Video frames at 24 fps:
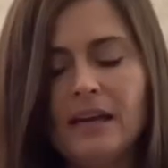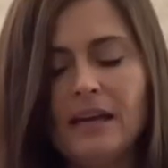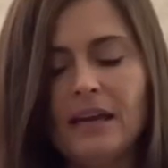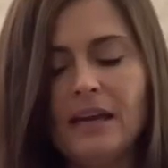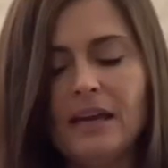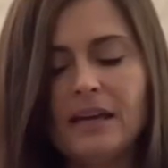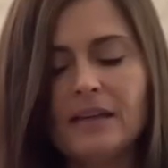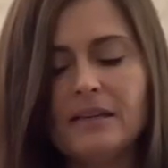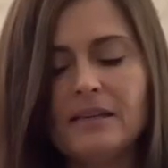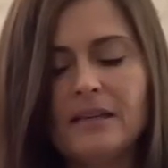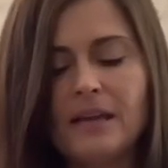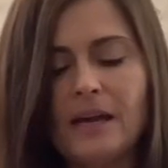
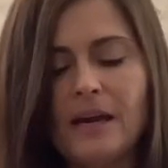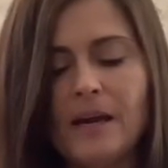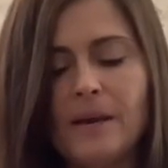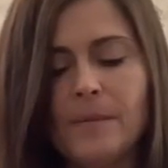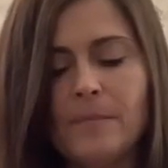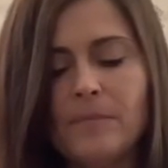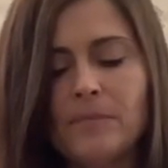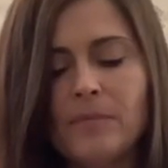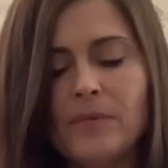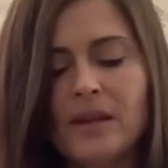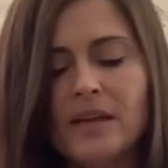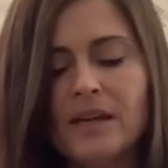
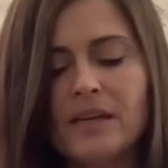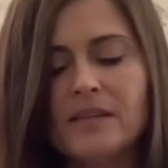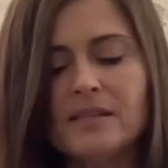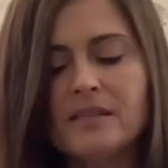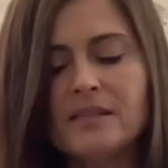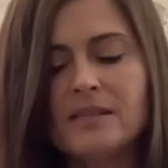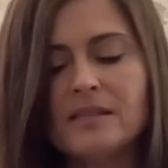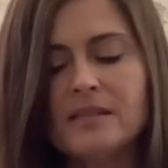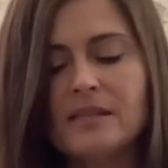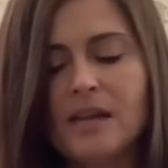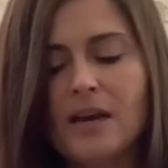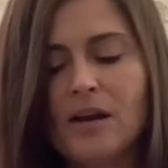And
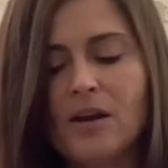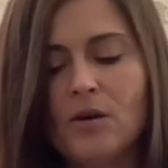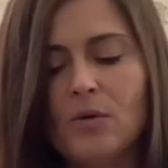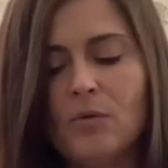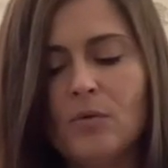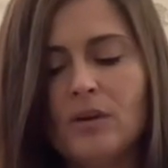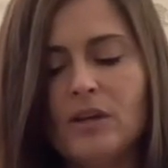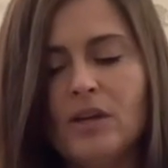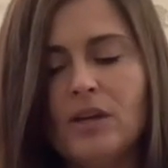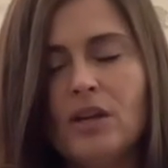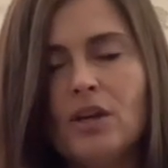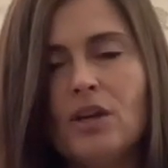
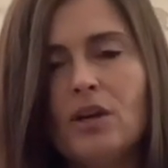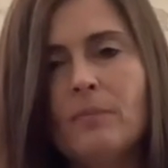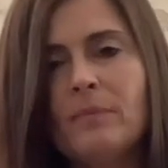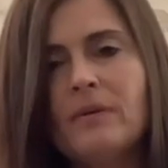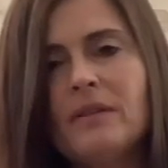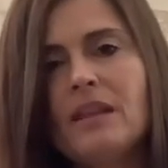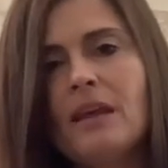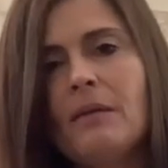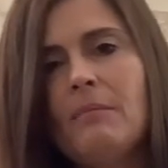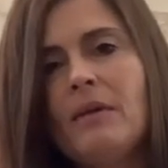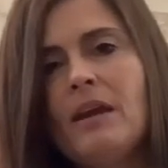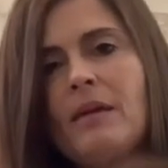so, you know,
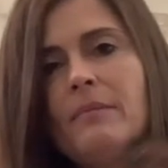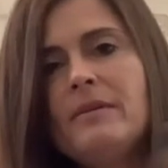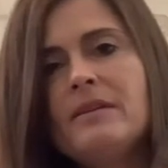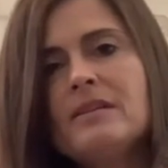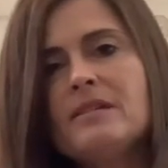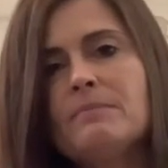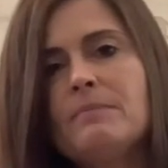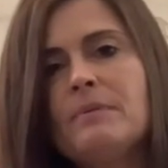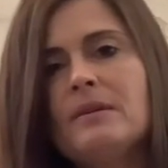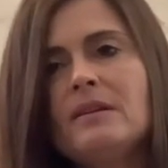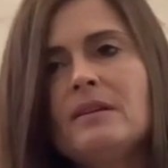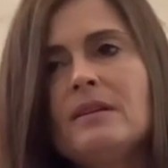but they may be
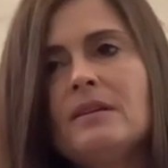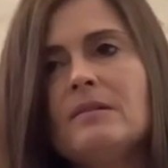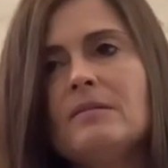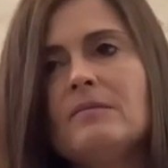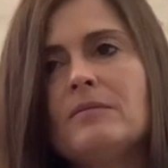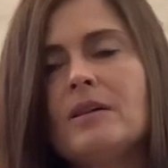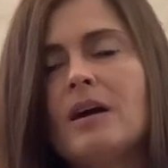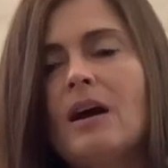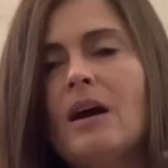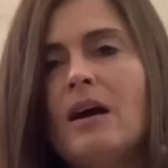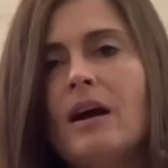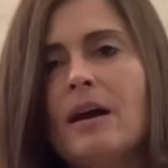
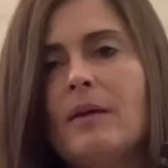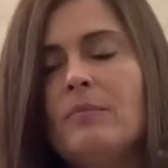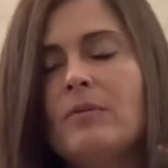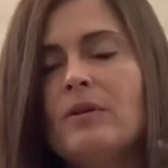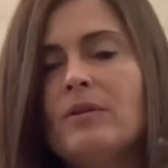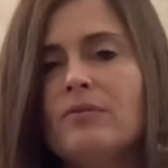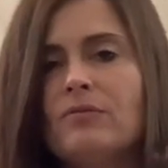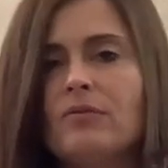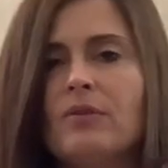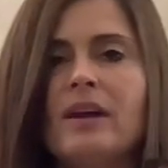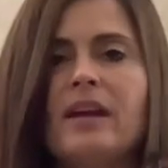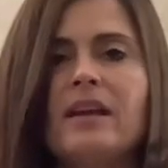spending time
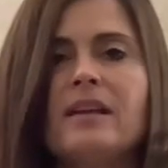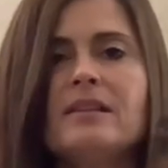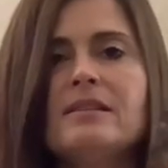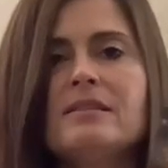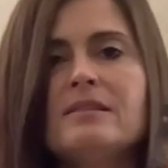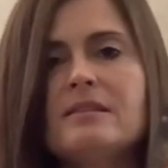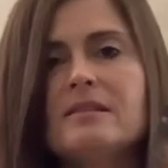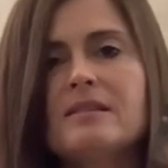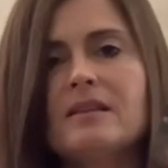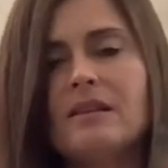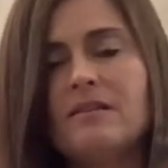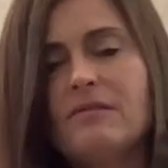with
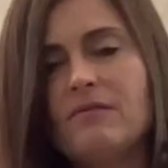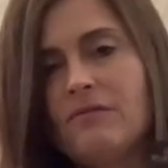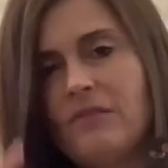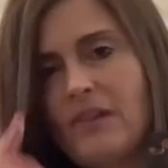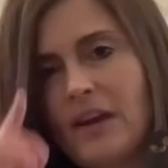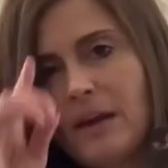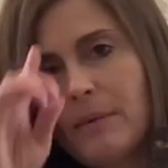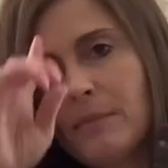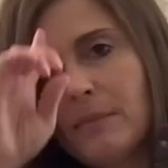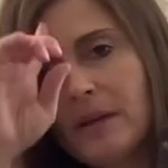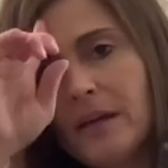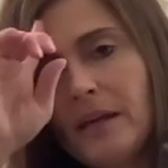friends and
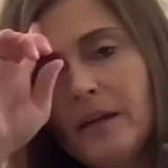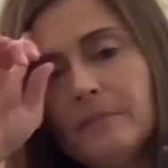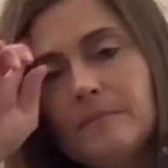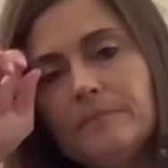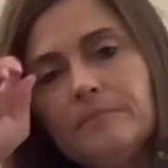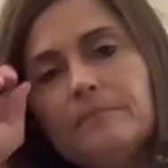family,